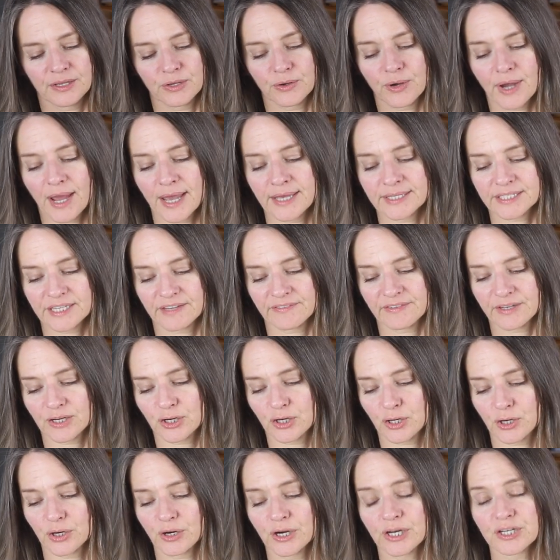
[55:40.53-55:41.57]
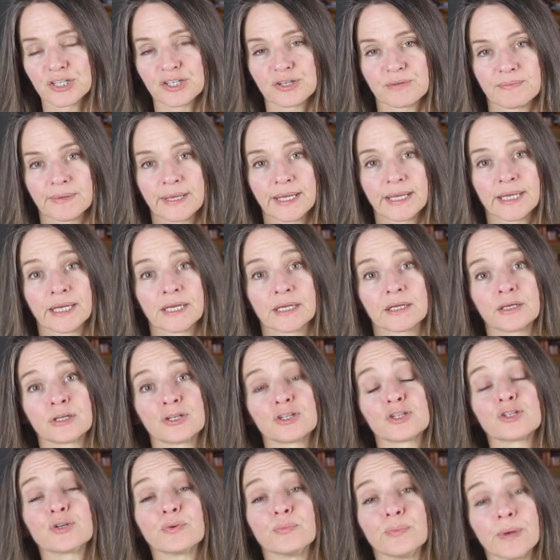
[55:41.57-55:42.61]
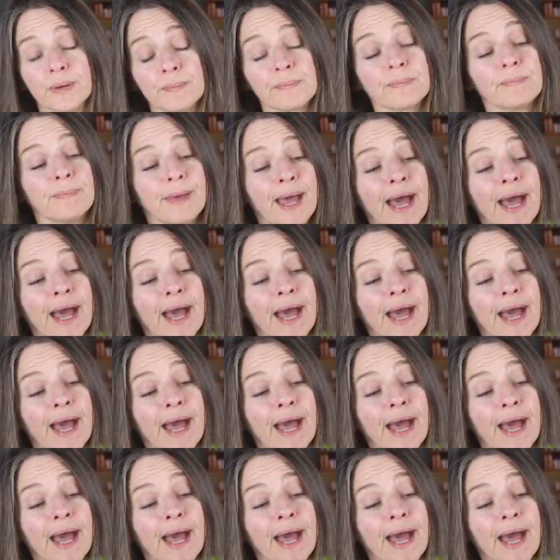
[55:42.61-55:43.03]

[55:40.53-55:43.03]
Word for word: you guys have encouraged me to rip